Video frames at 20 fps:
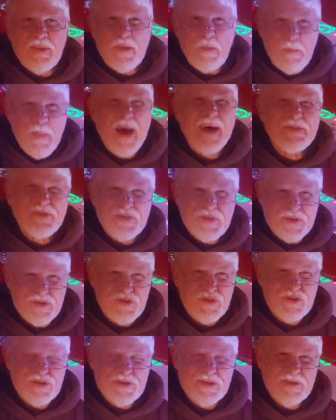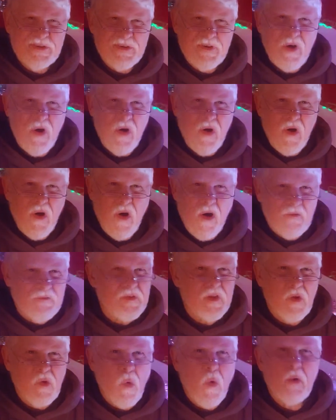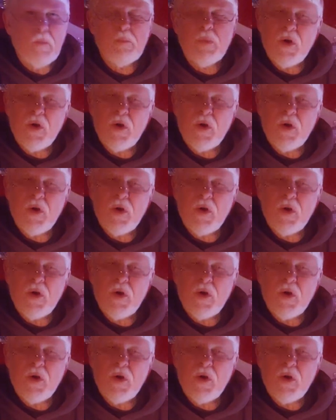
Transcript: the message of the Lord